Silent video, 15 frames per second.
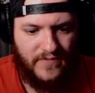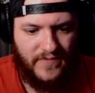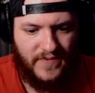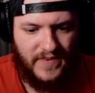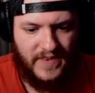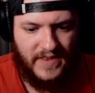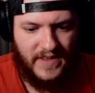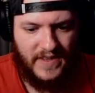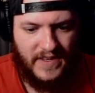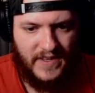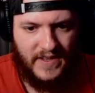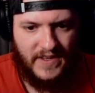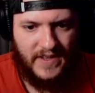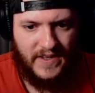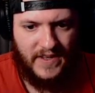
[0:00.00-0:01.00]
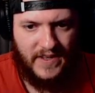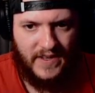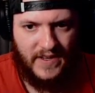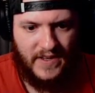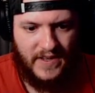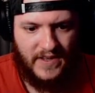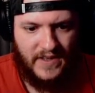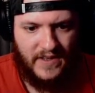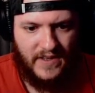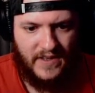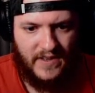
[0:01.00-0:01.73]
No one is speaking in this clip.